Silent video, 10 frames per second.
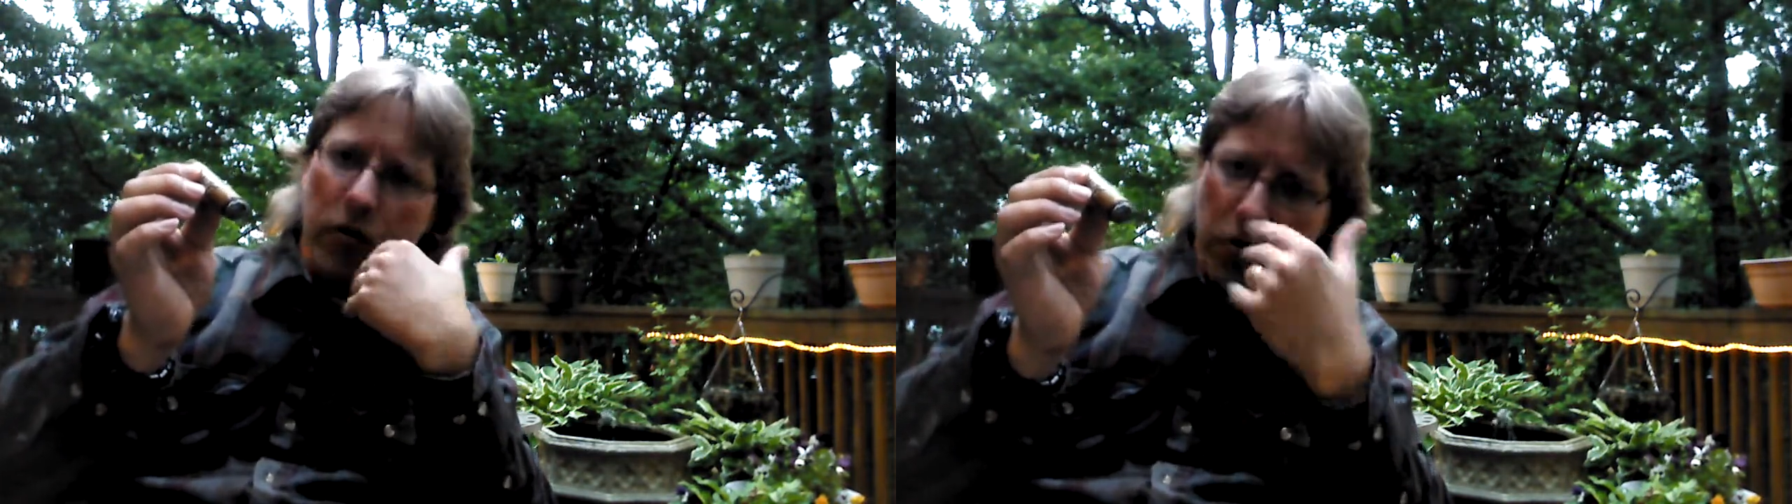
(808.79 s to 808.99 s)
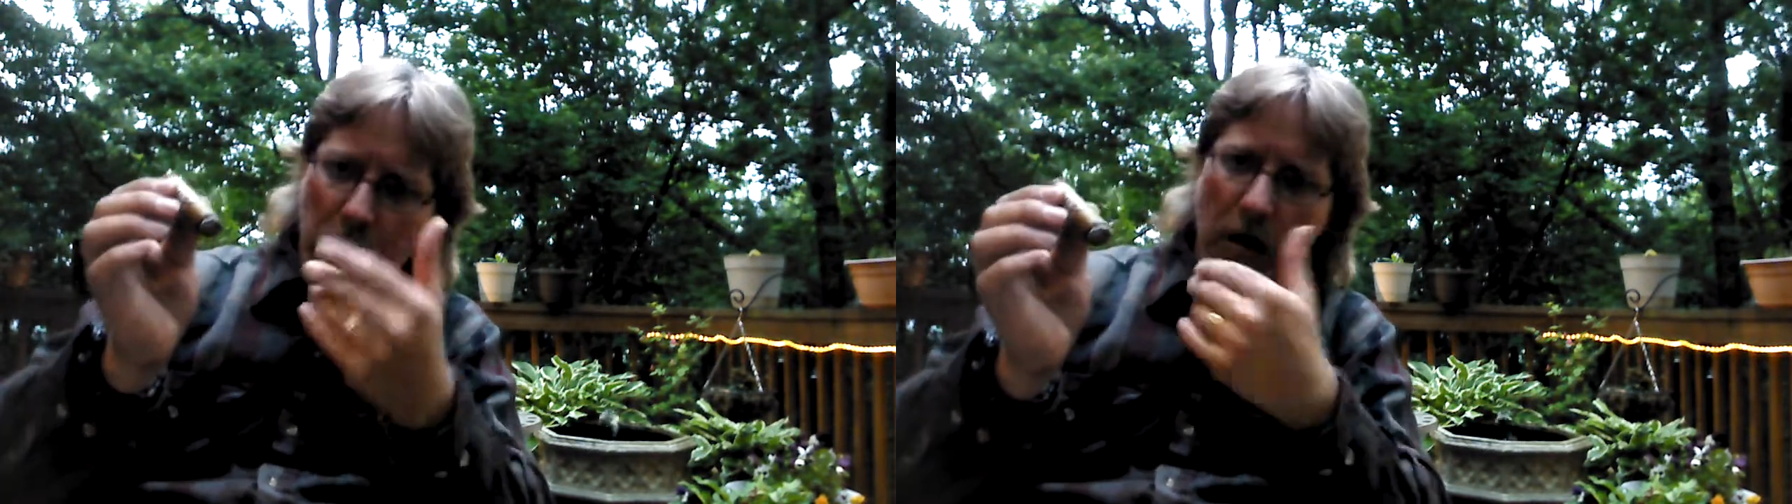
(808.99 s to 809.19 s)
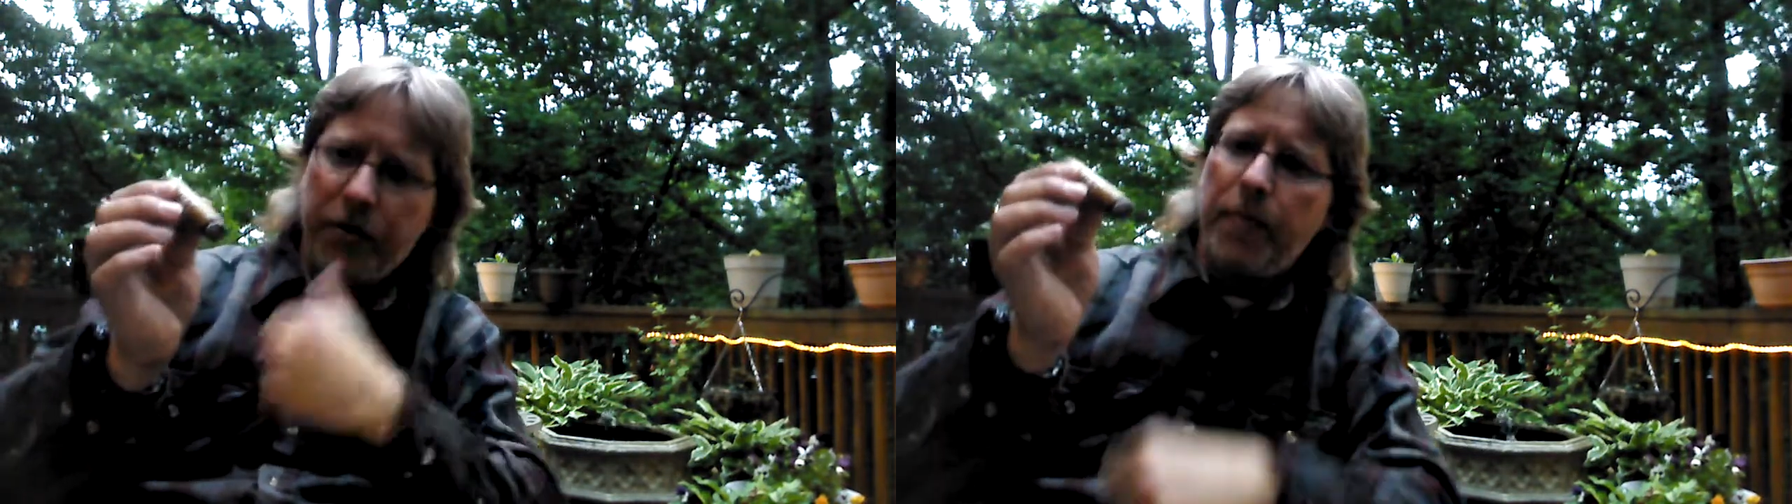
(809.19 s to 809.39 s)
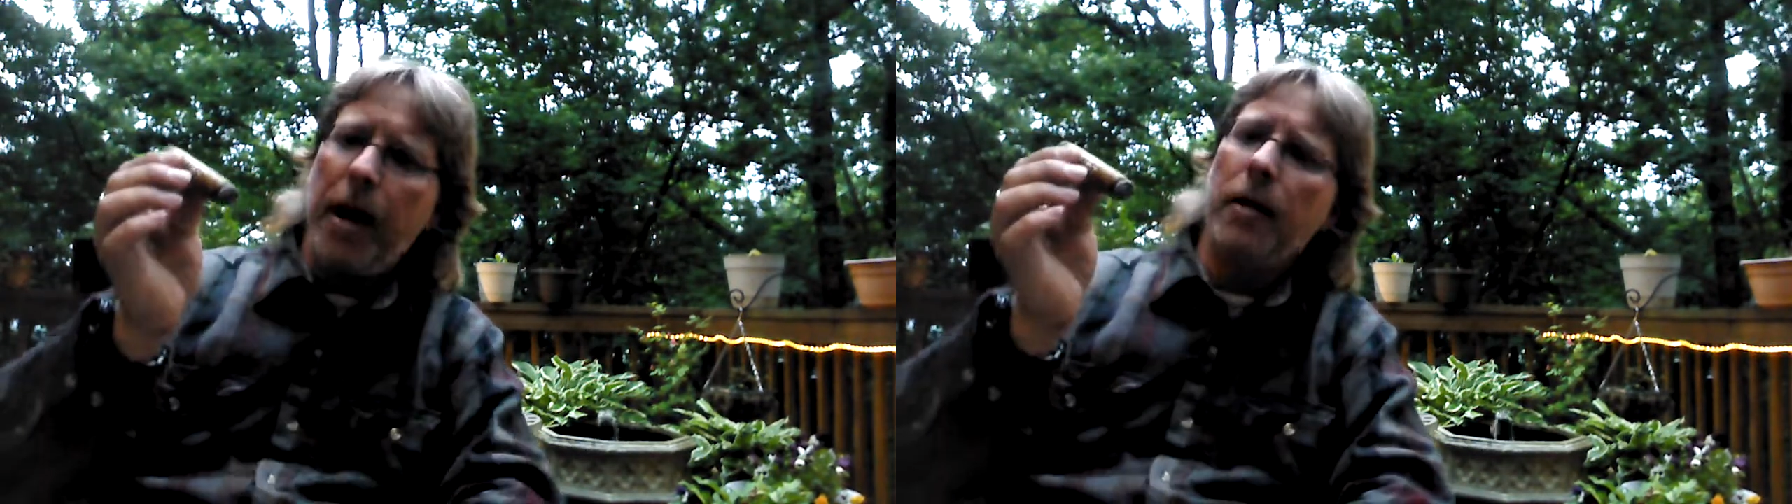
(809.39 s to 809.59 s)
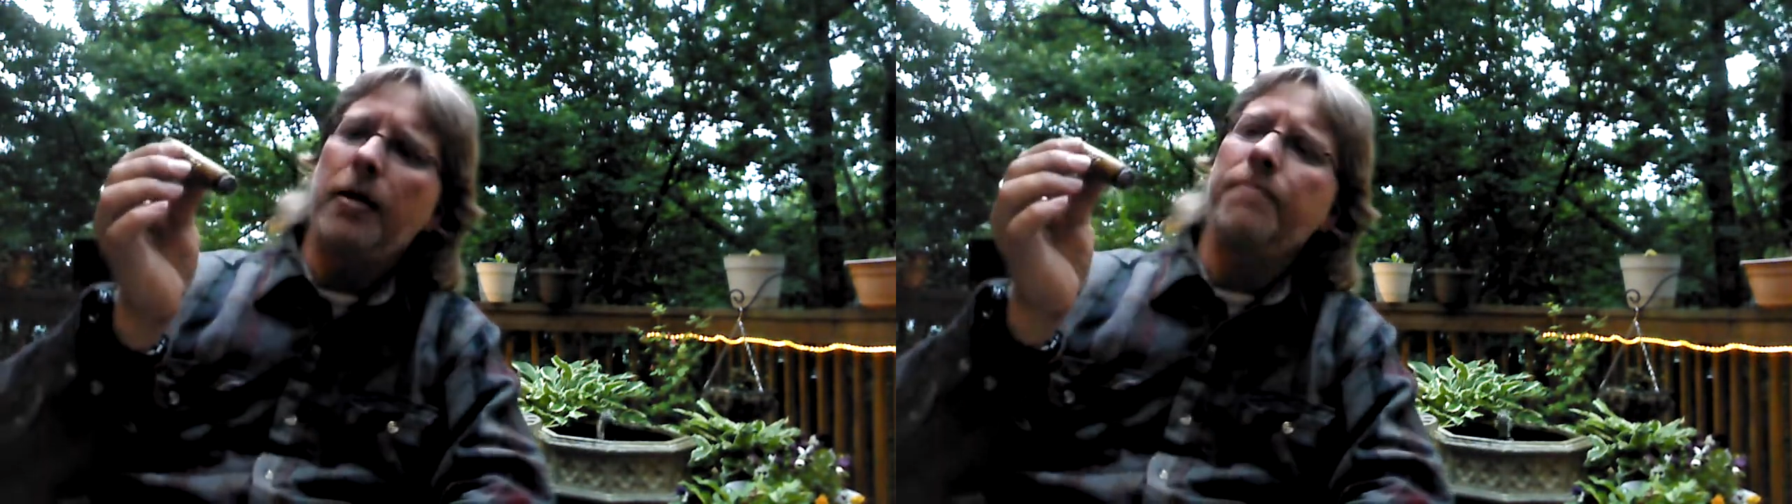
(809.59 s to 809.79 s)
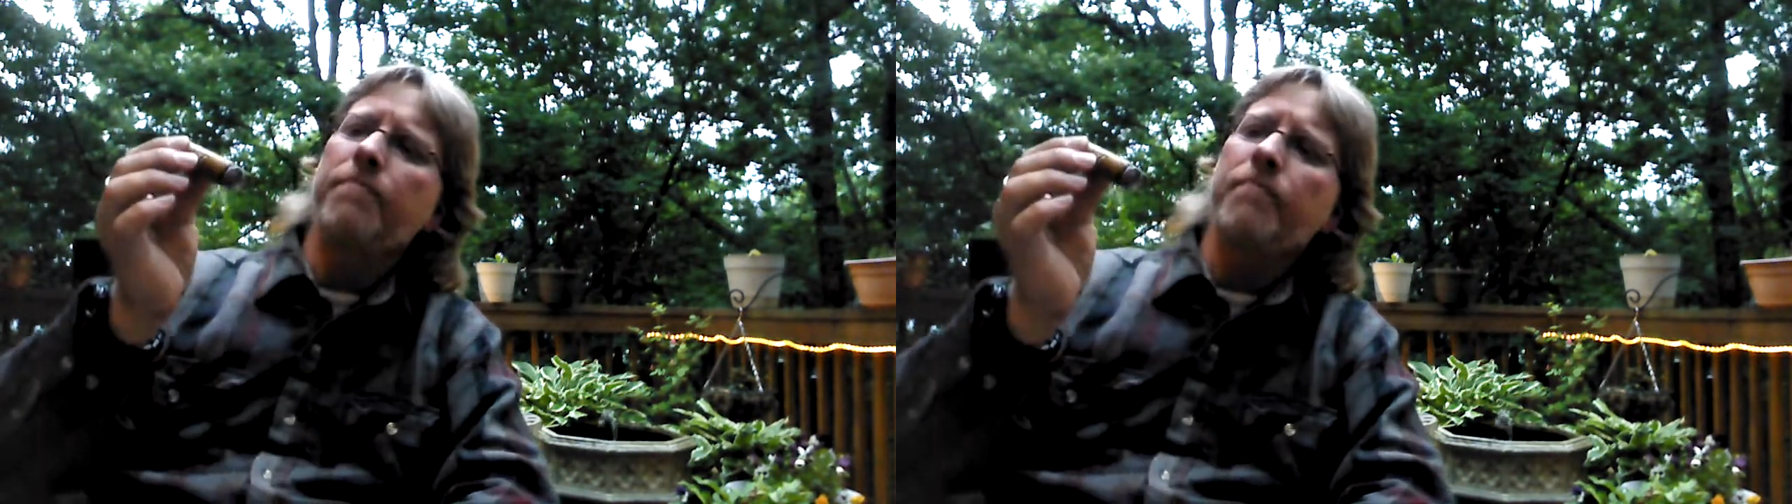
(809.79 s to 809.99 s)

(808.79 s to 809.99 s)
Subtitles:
throughout the palate.